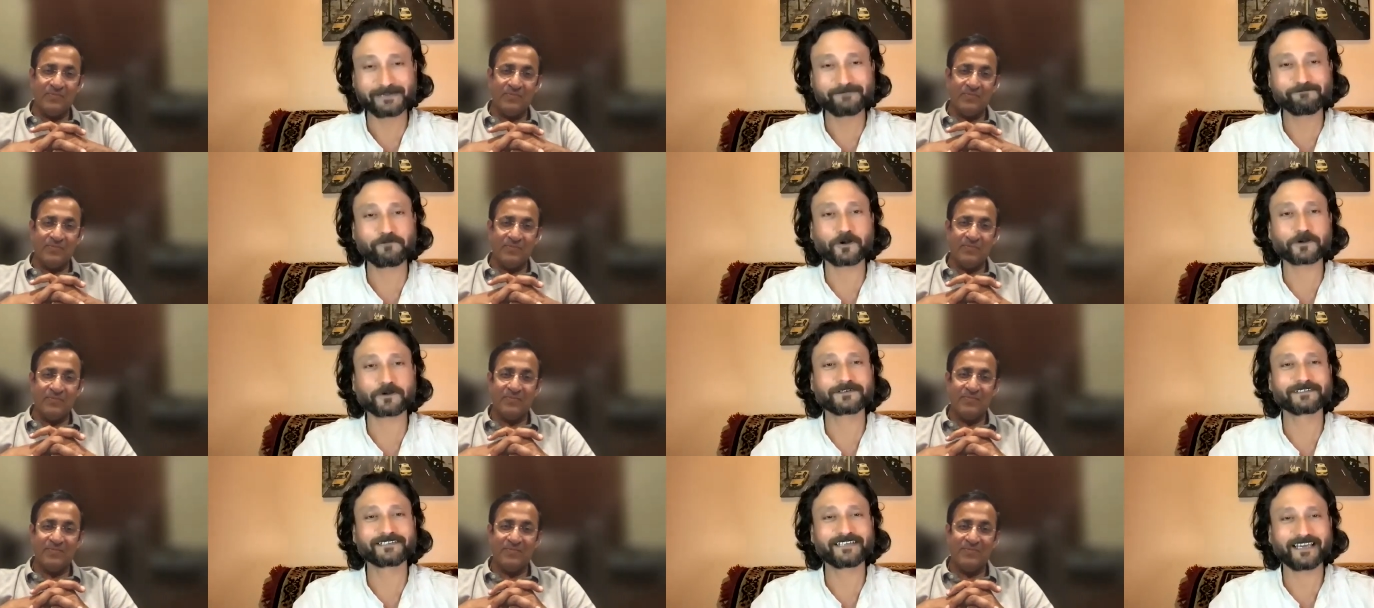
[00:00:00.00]

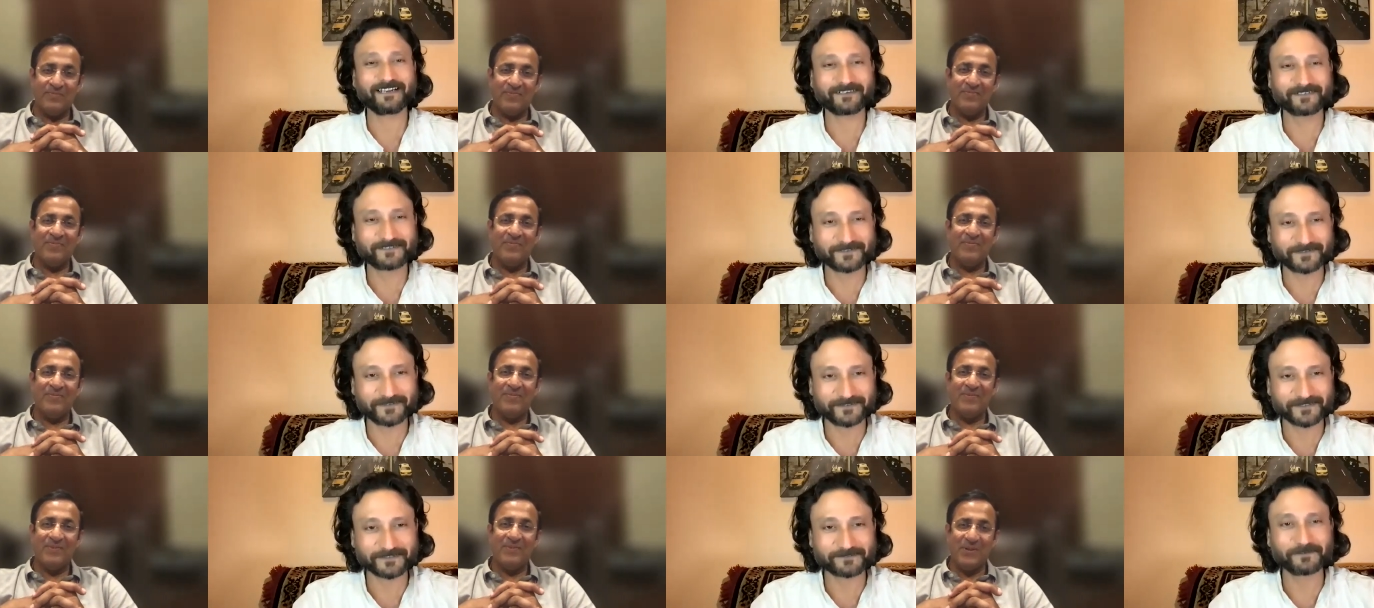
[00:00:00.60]
Speaker 1: important
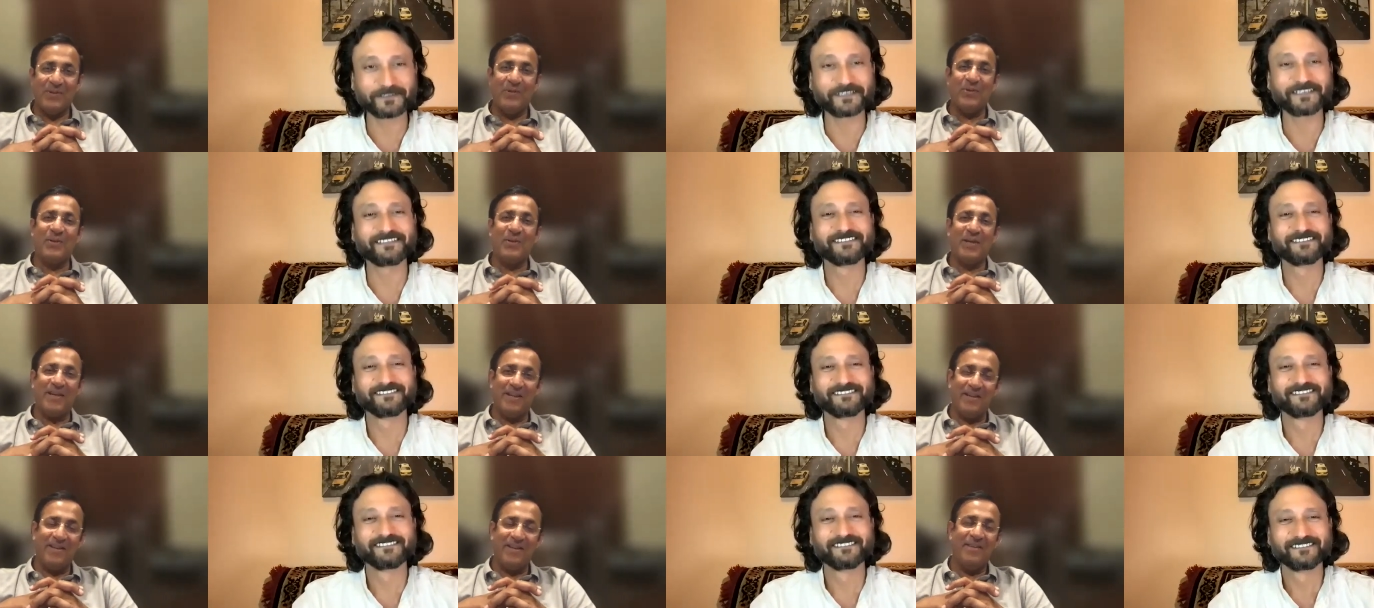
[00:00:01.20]
character in this
Speaker 2: play.
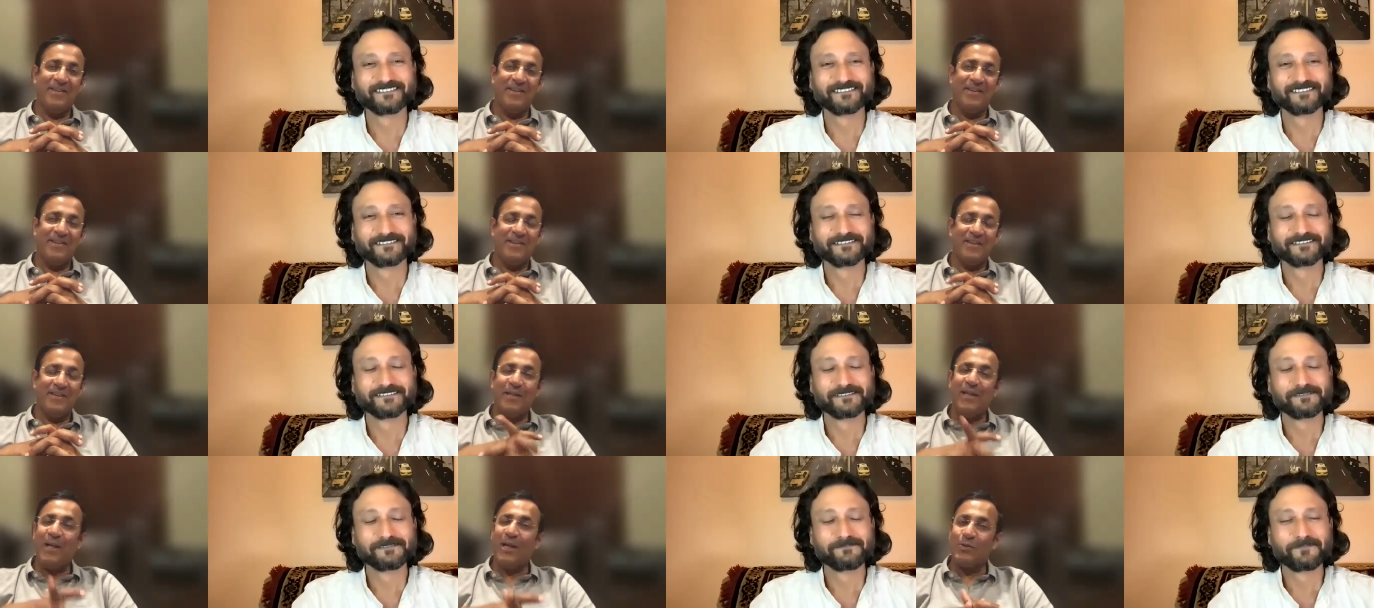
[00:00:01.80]
Okay,
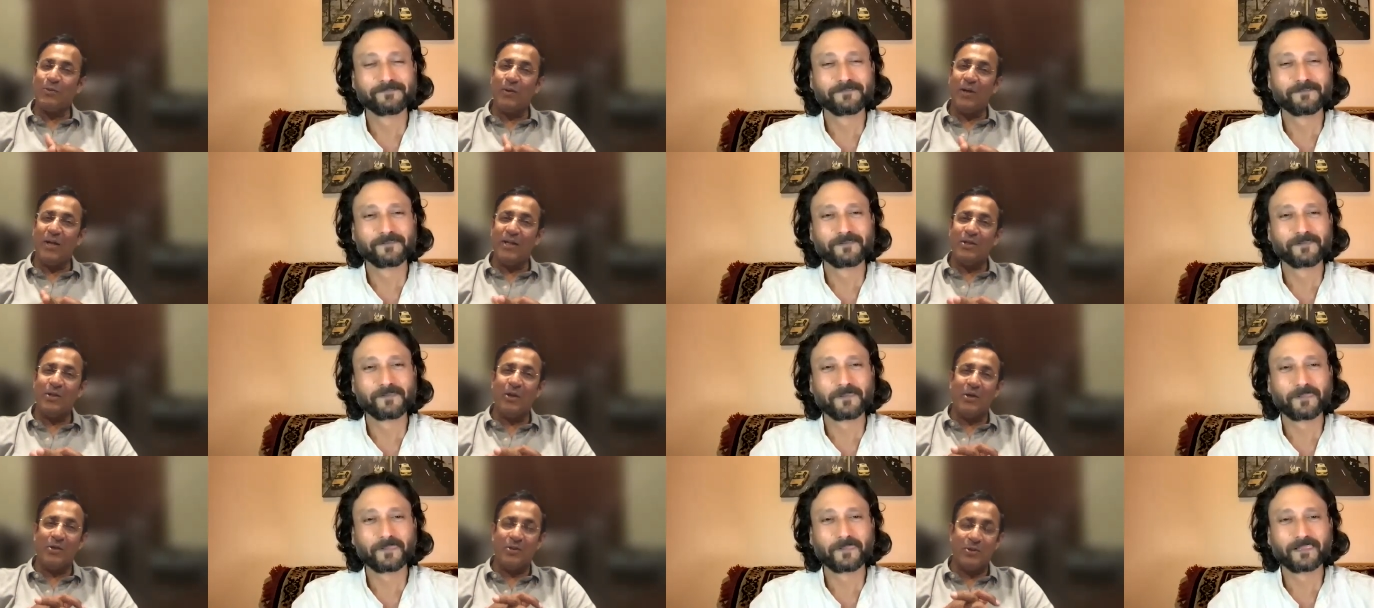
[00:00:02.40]
that's what
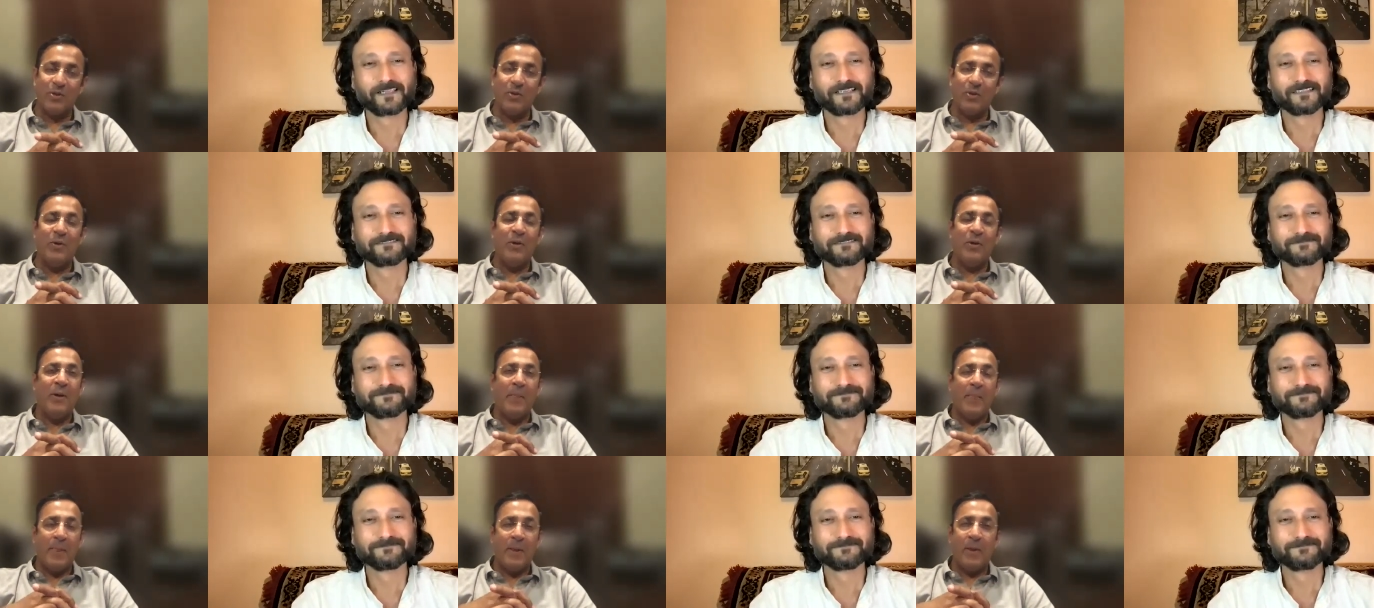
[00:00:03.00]
I thought.
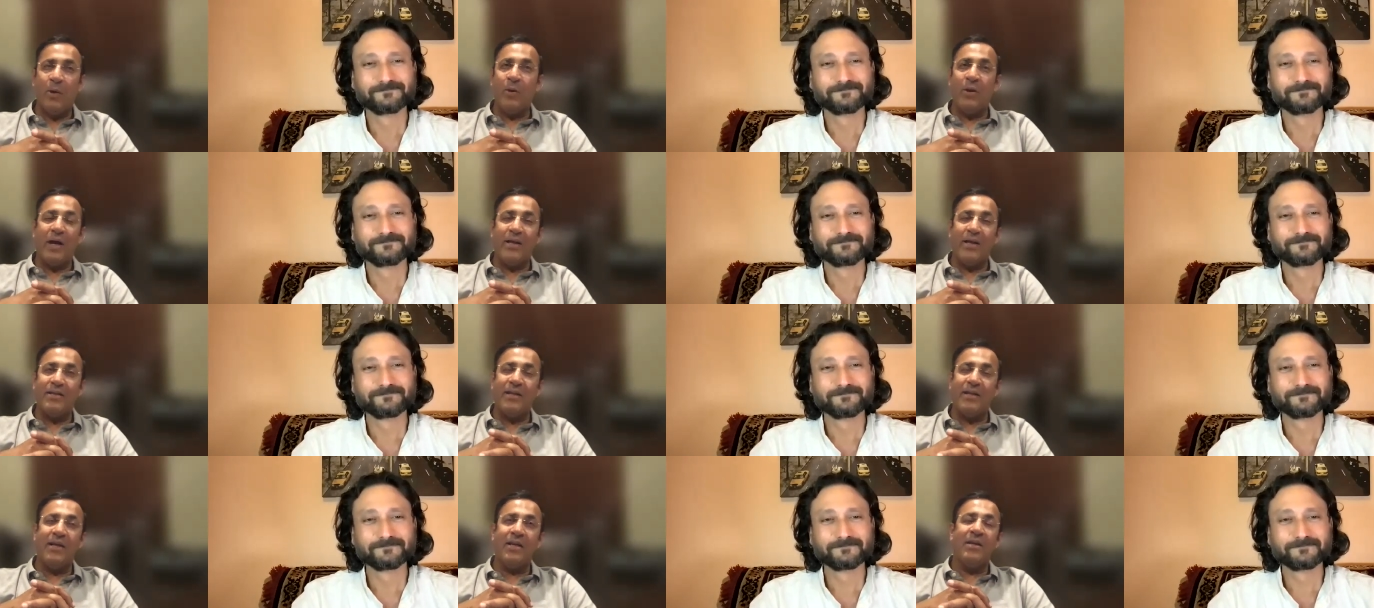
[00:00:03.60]
So. No,
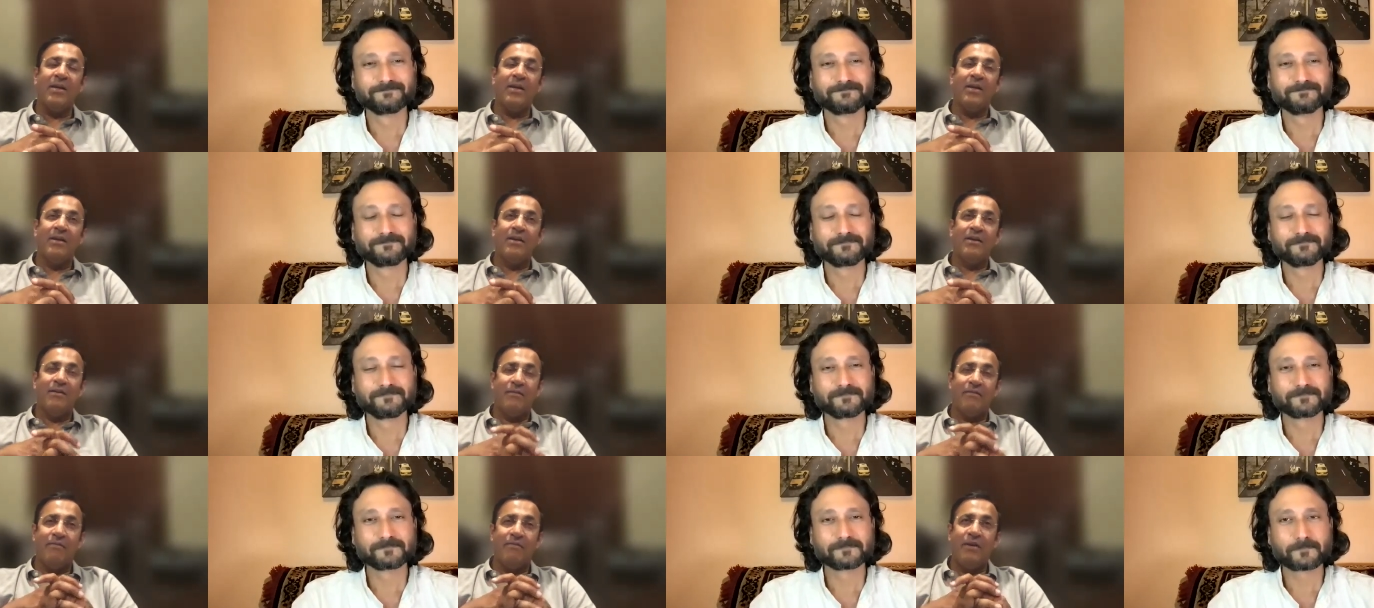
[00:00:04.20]
I think
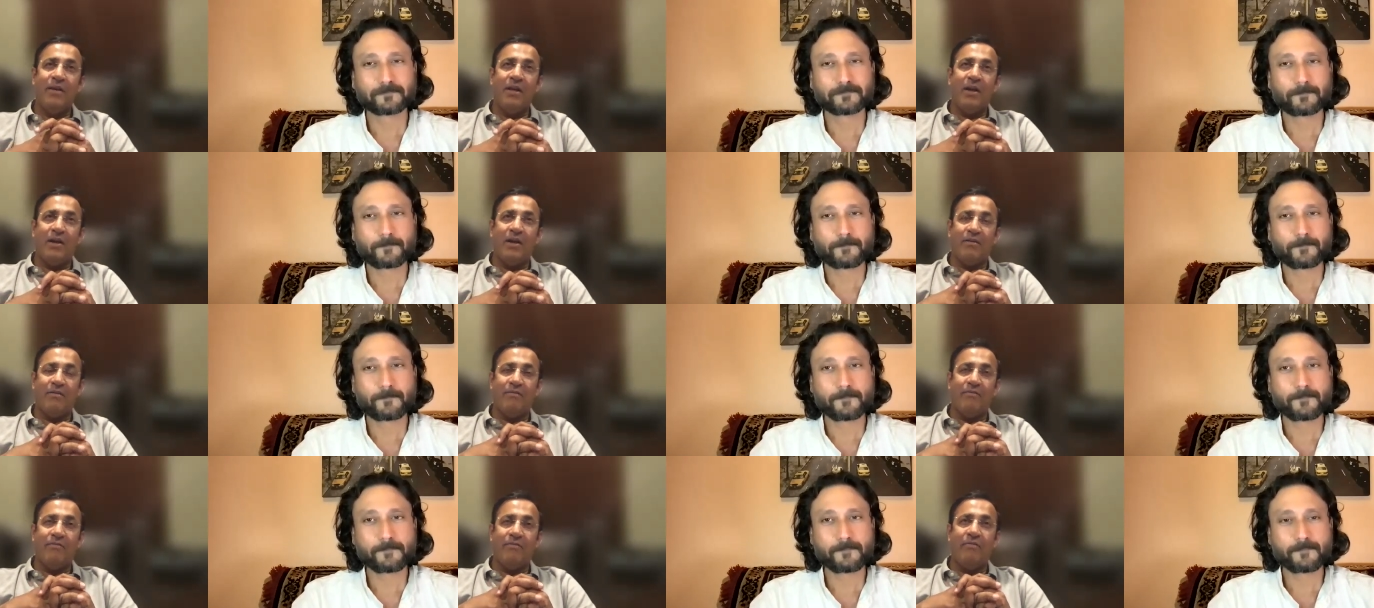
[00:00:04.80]
we
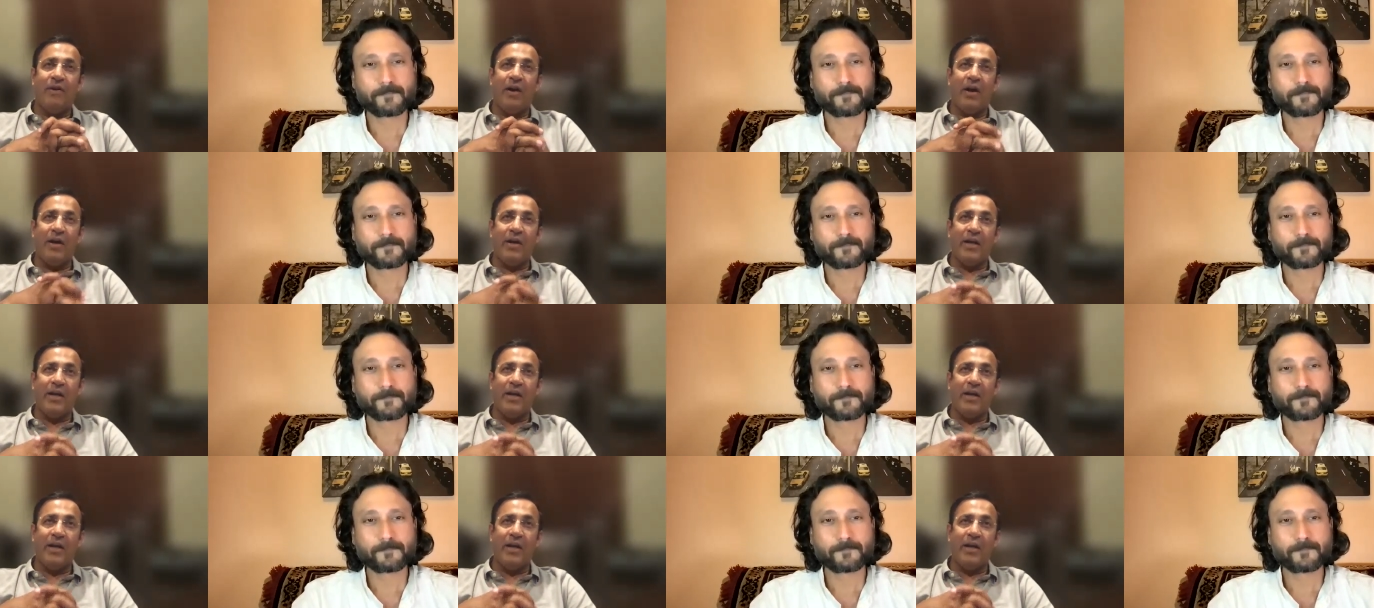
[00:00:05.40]
are very